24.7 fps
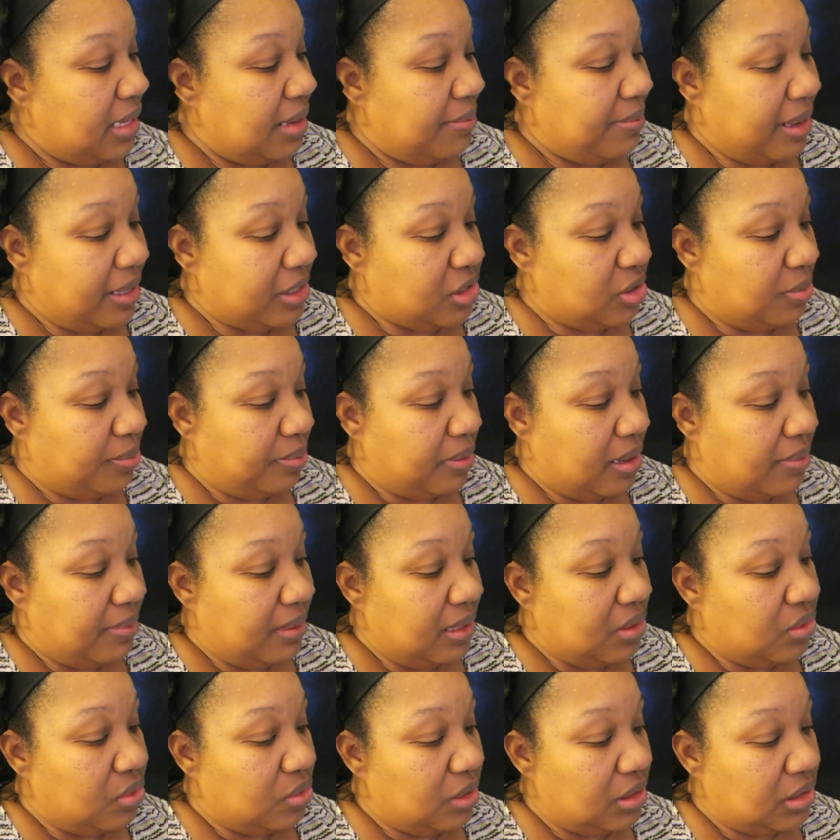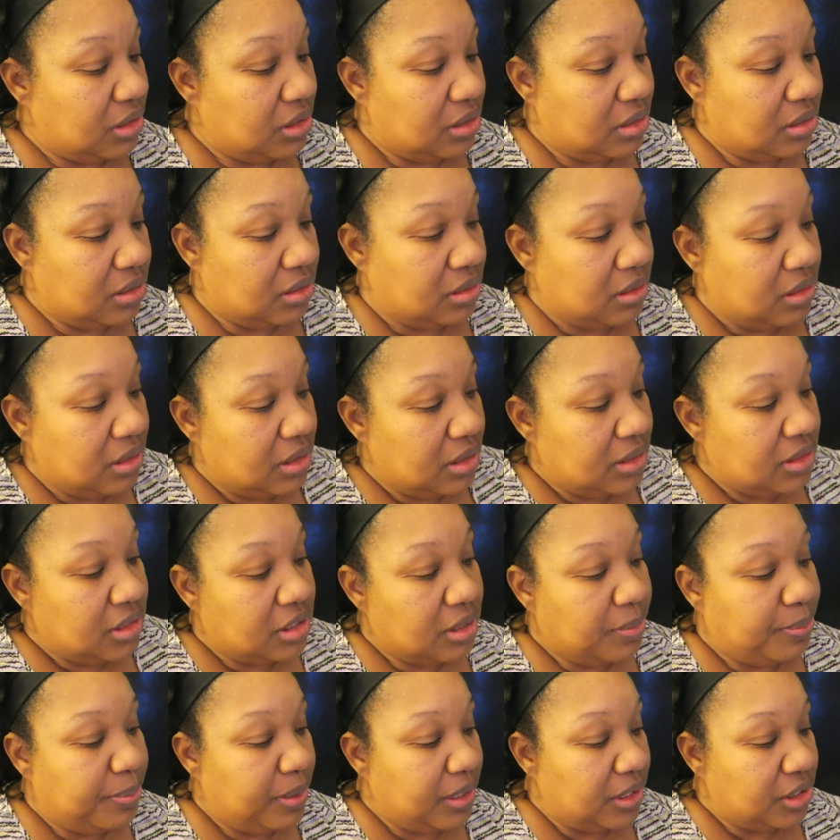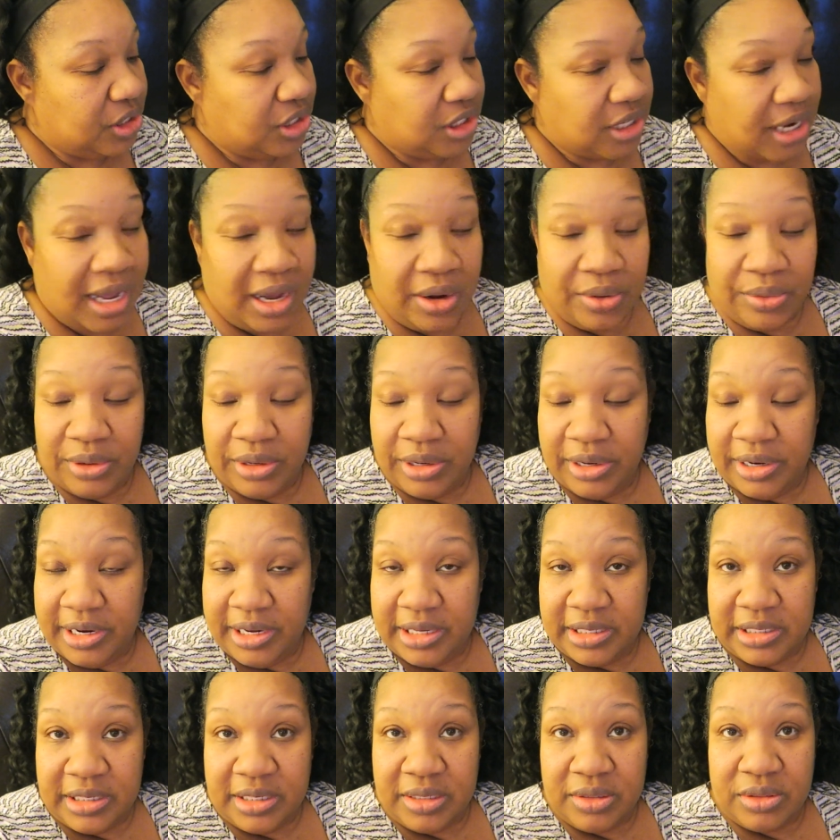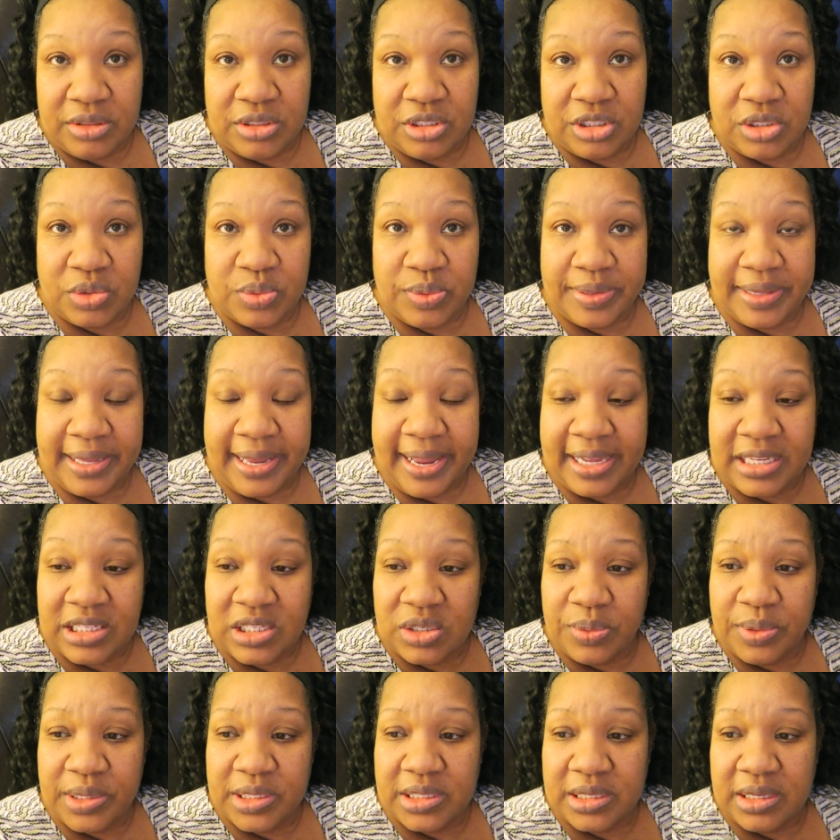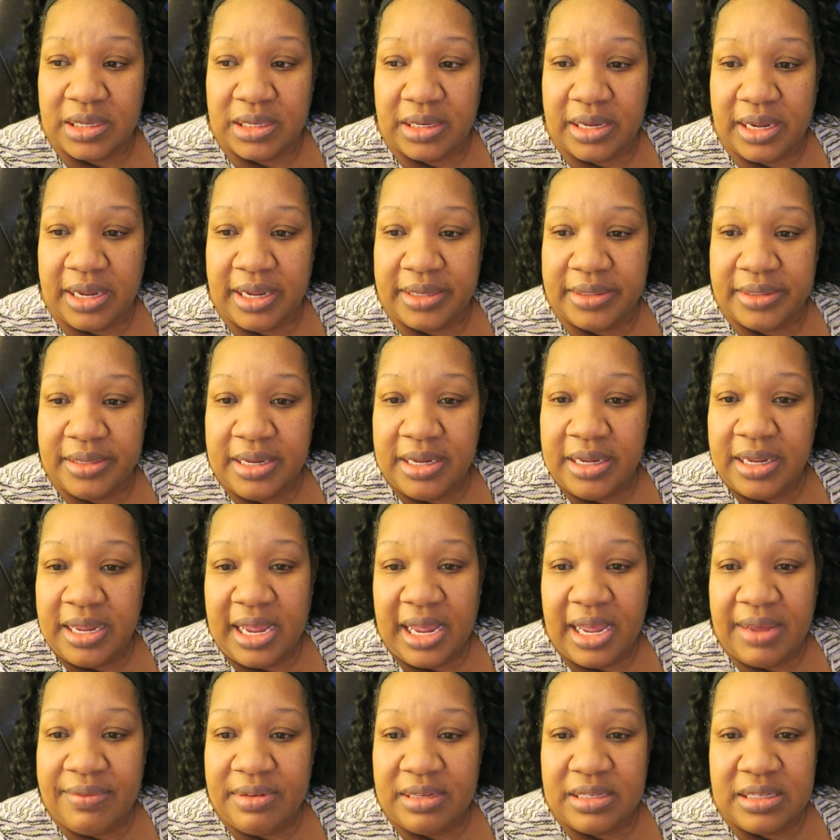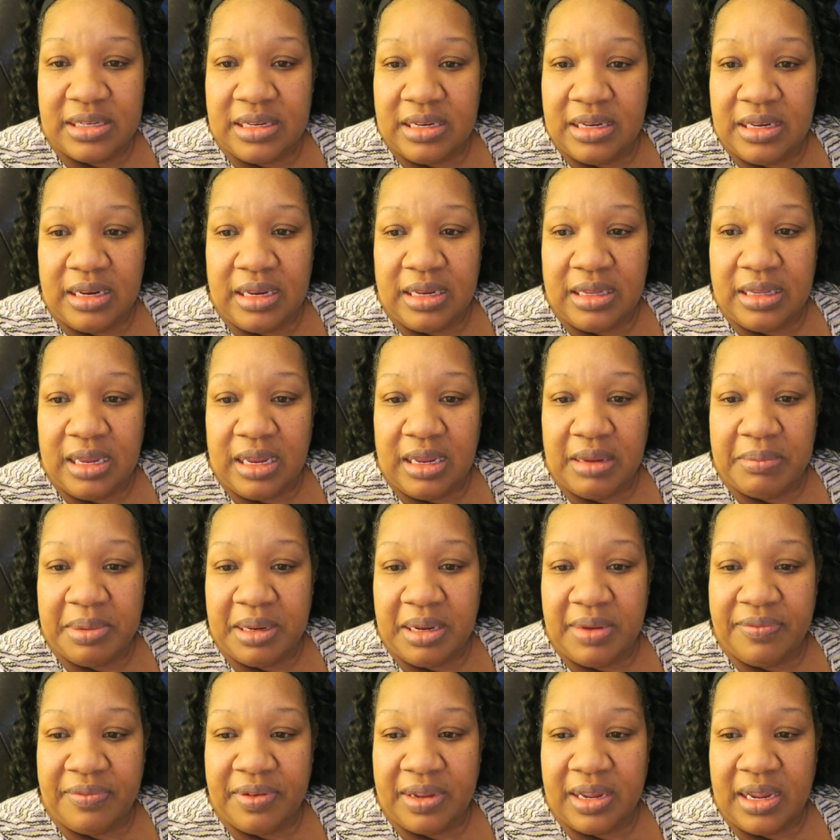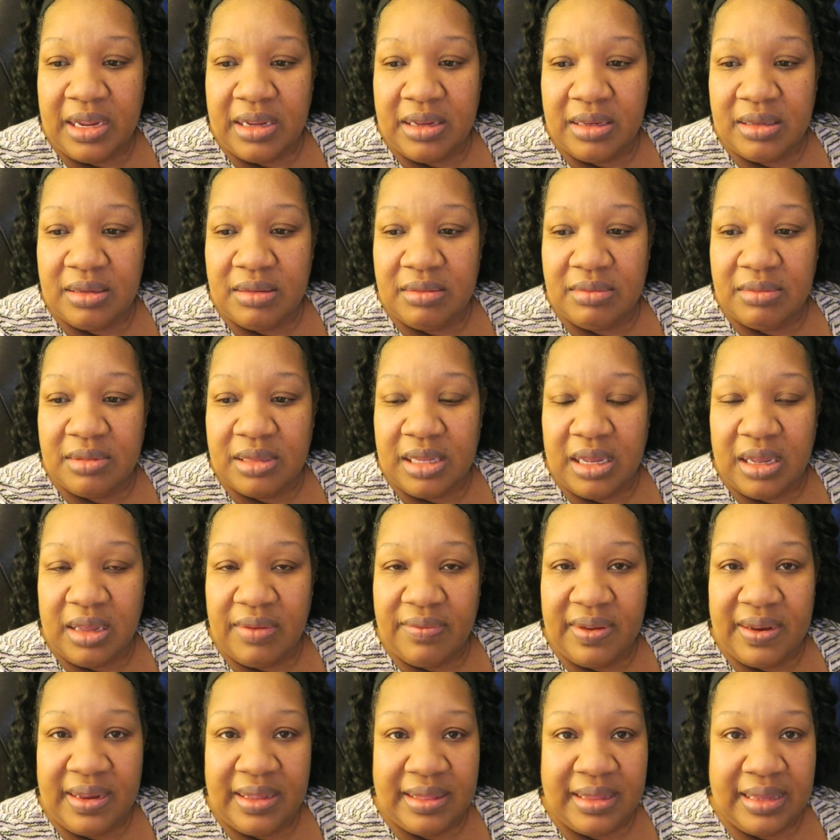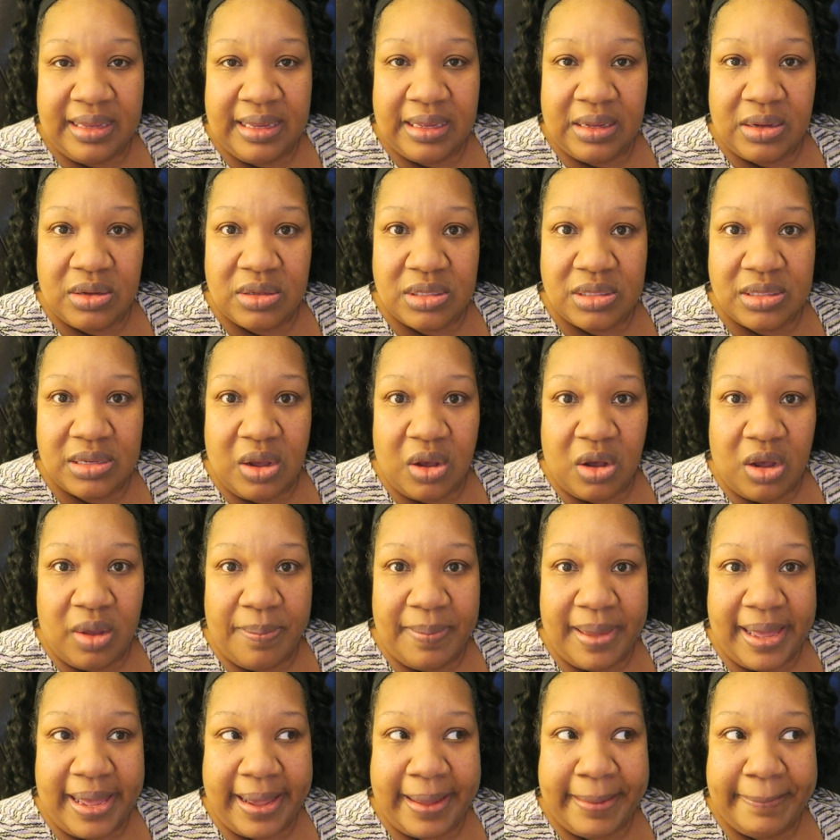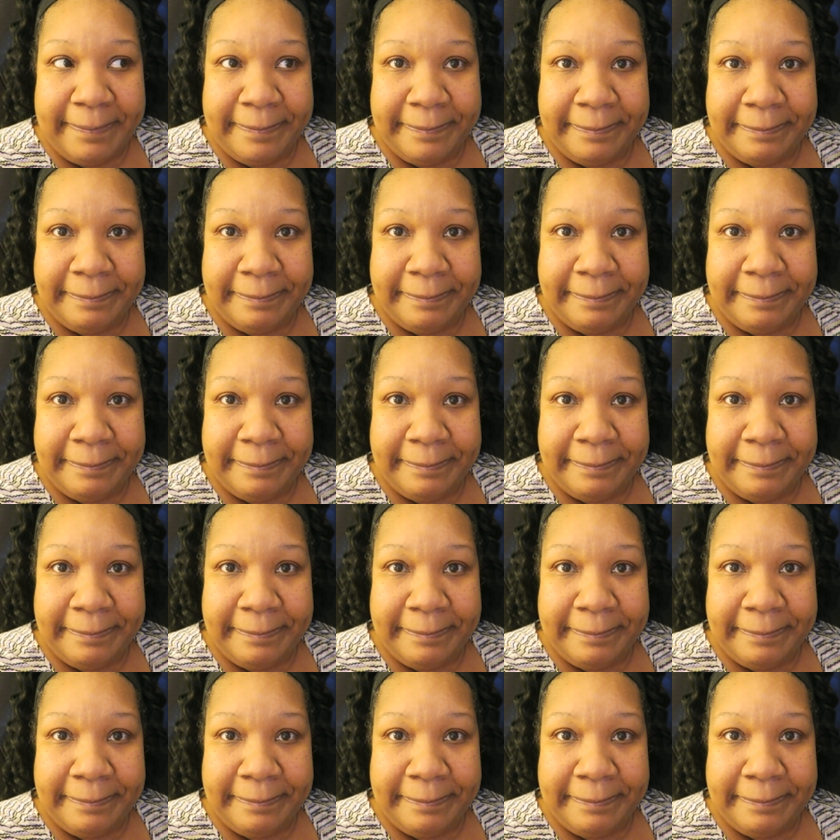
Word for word: I'm actually probably going to jump in a shower and then just relax the rest of the night. Haven't did anything, but if I think of anything else, I'll come back.